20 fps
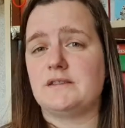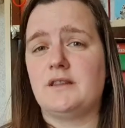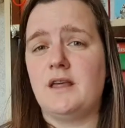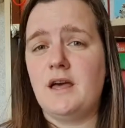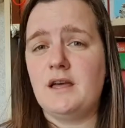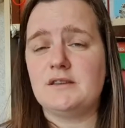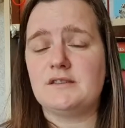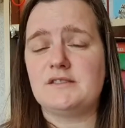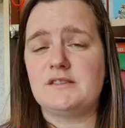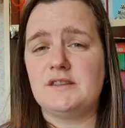
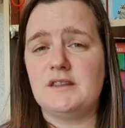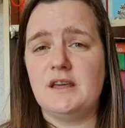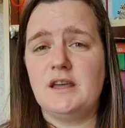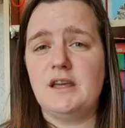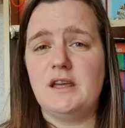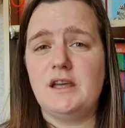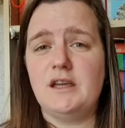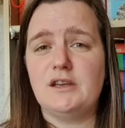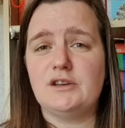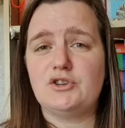That's
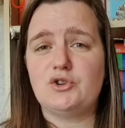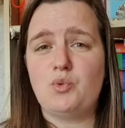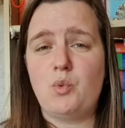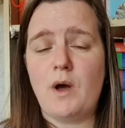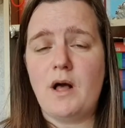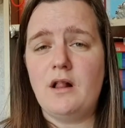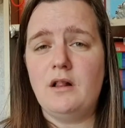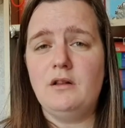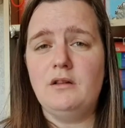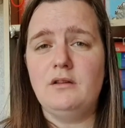the
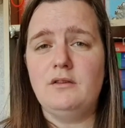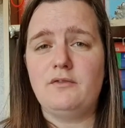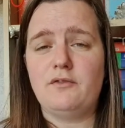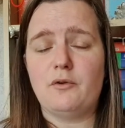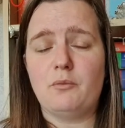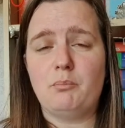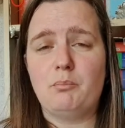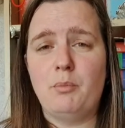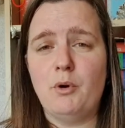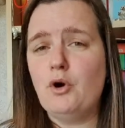12
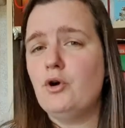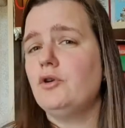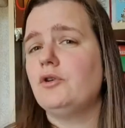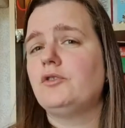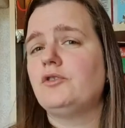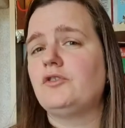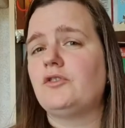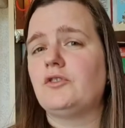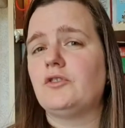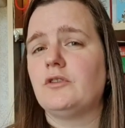
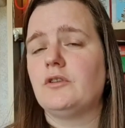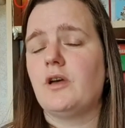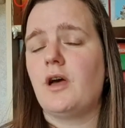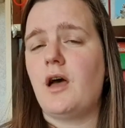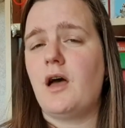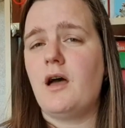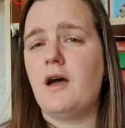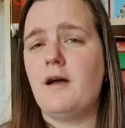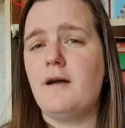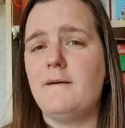books
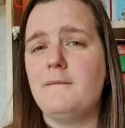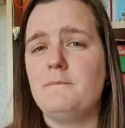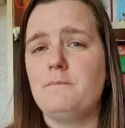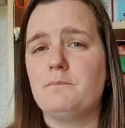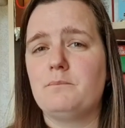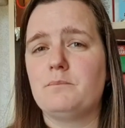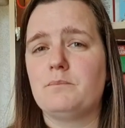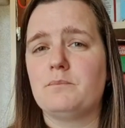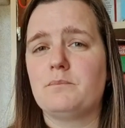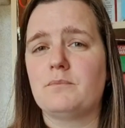
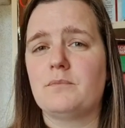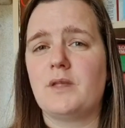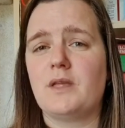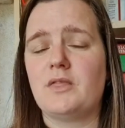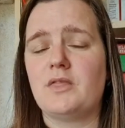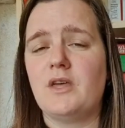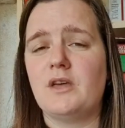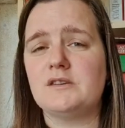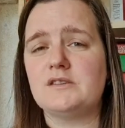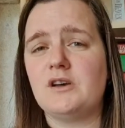um,
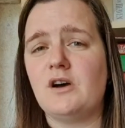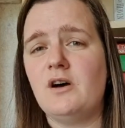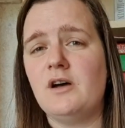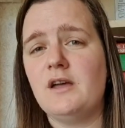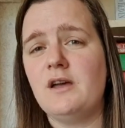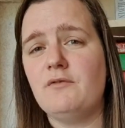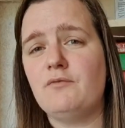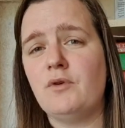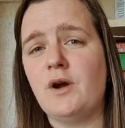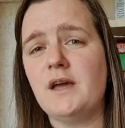that I
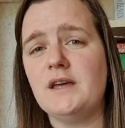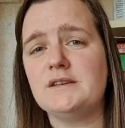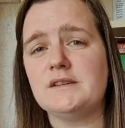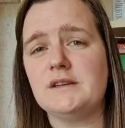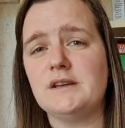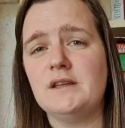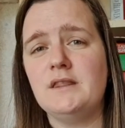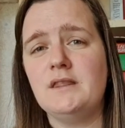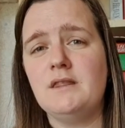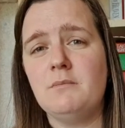have read
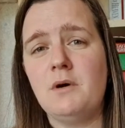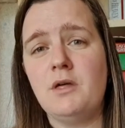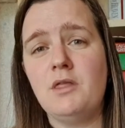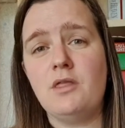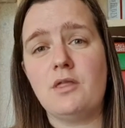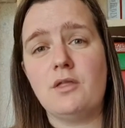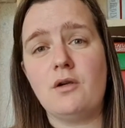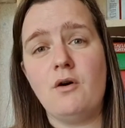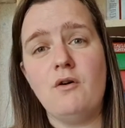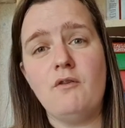in the
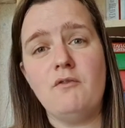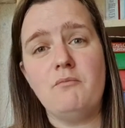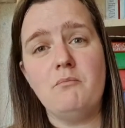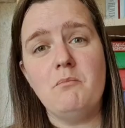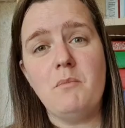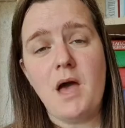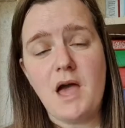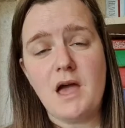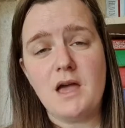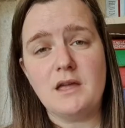month of
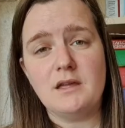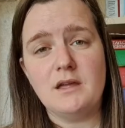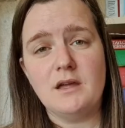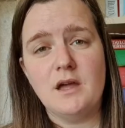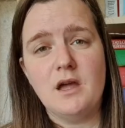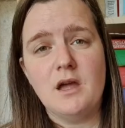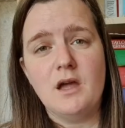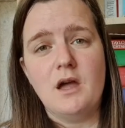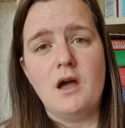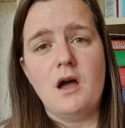May.
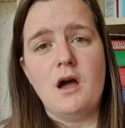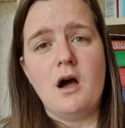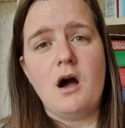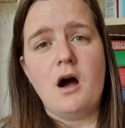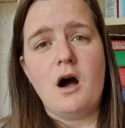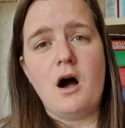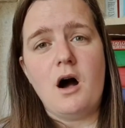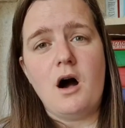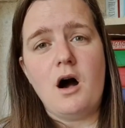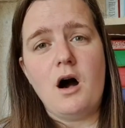
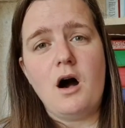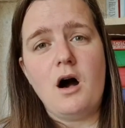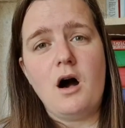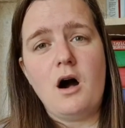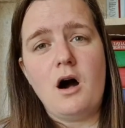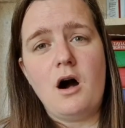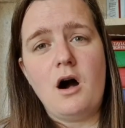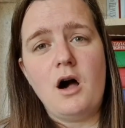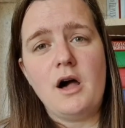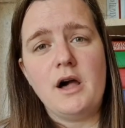
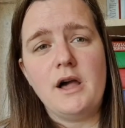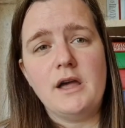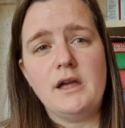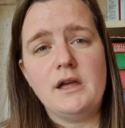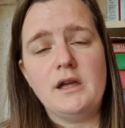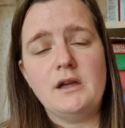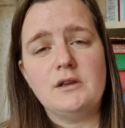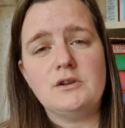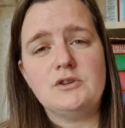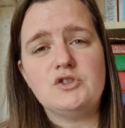
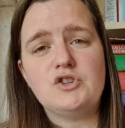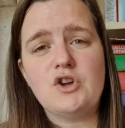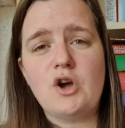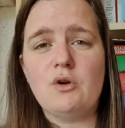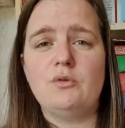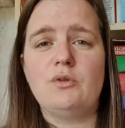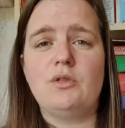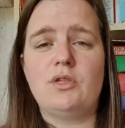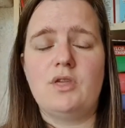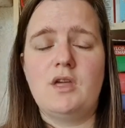I
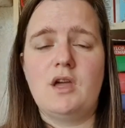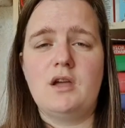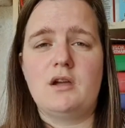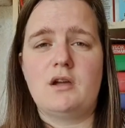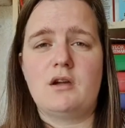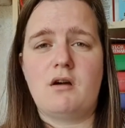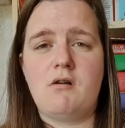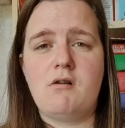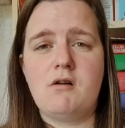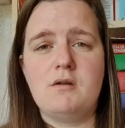don't
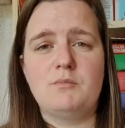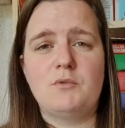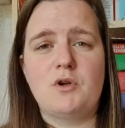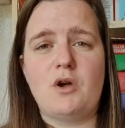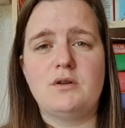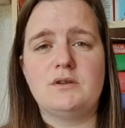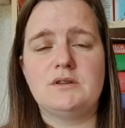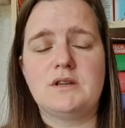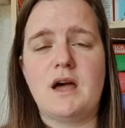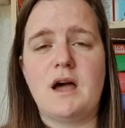think I'm
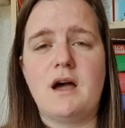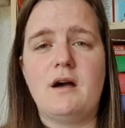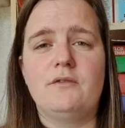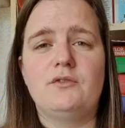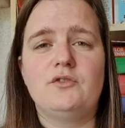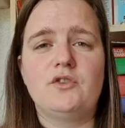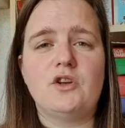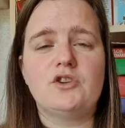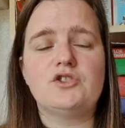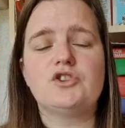going to have
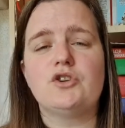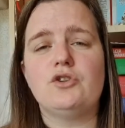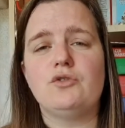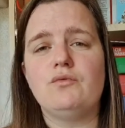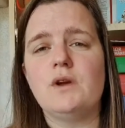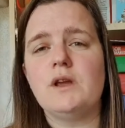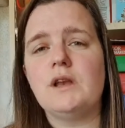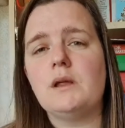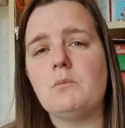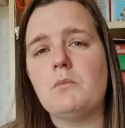such good
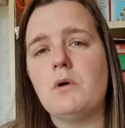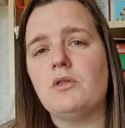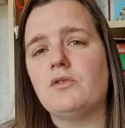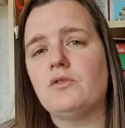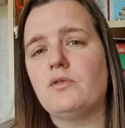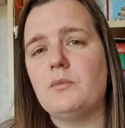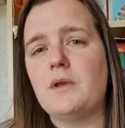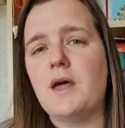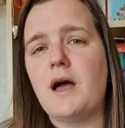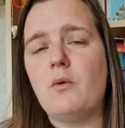reading
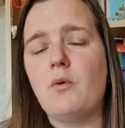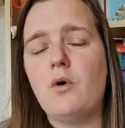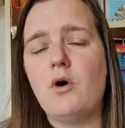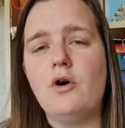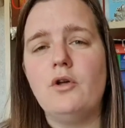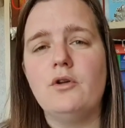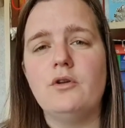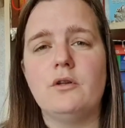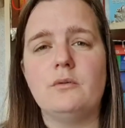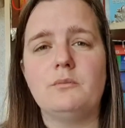months from now
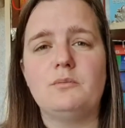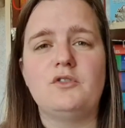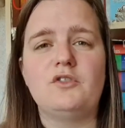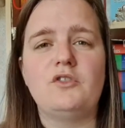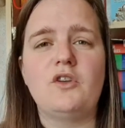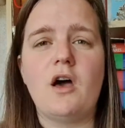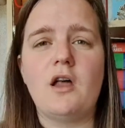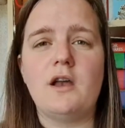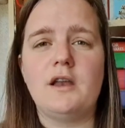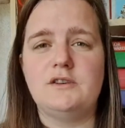on. I
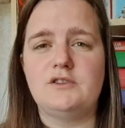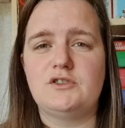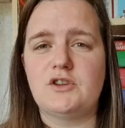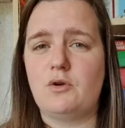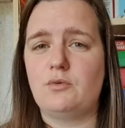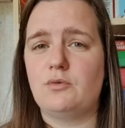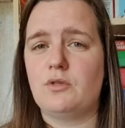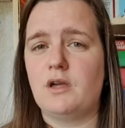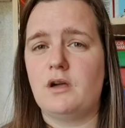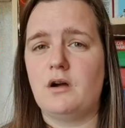certainly
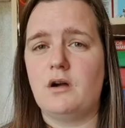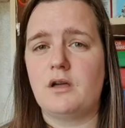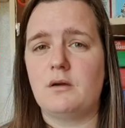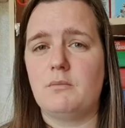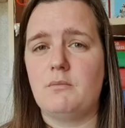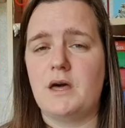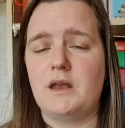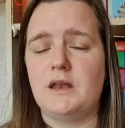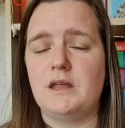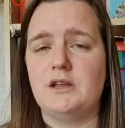don't think I
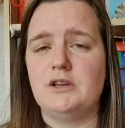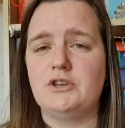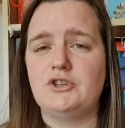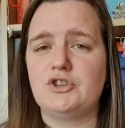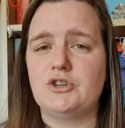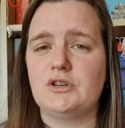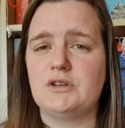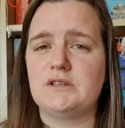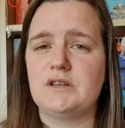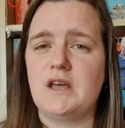can
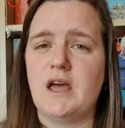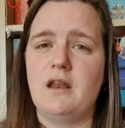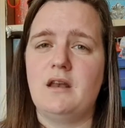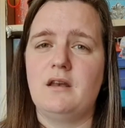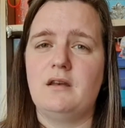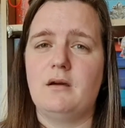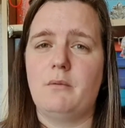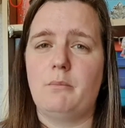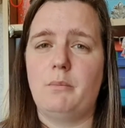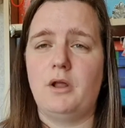manage
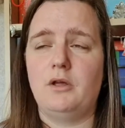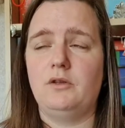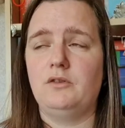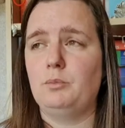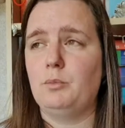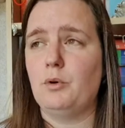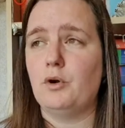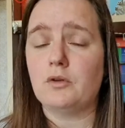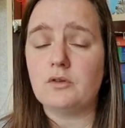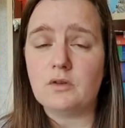10 plus
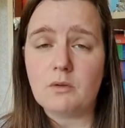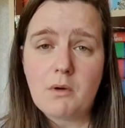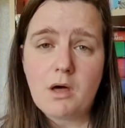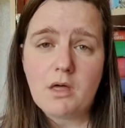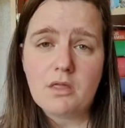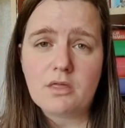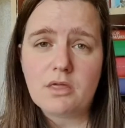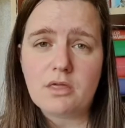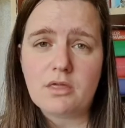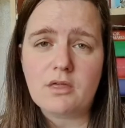books a
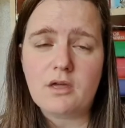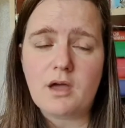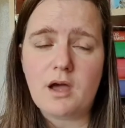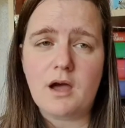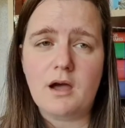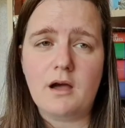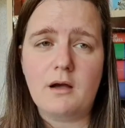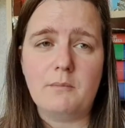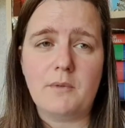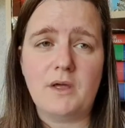month
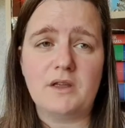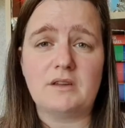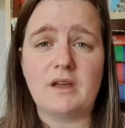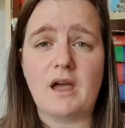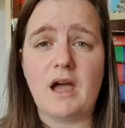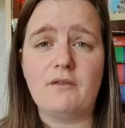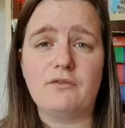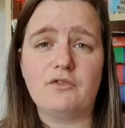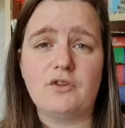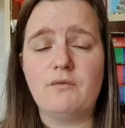um, as I
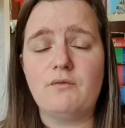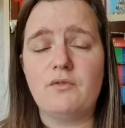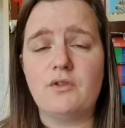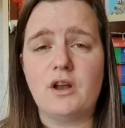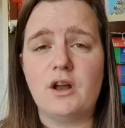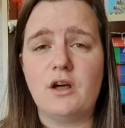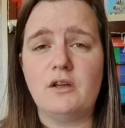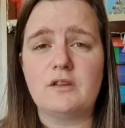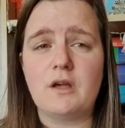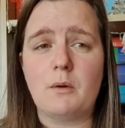have done for
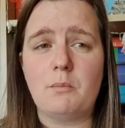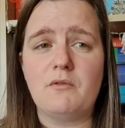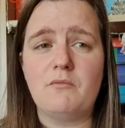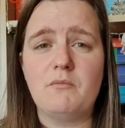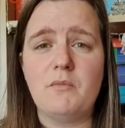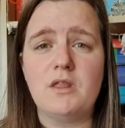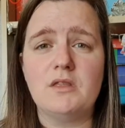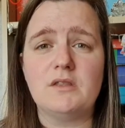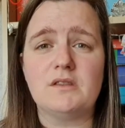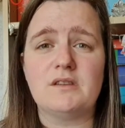the last couple of
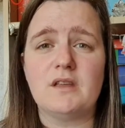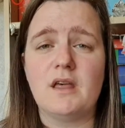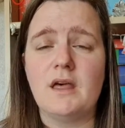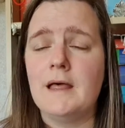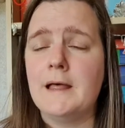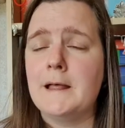months.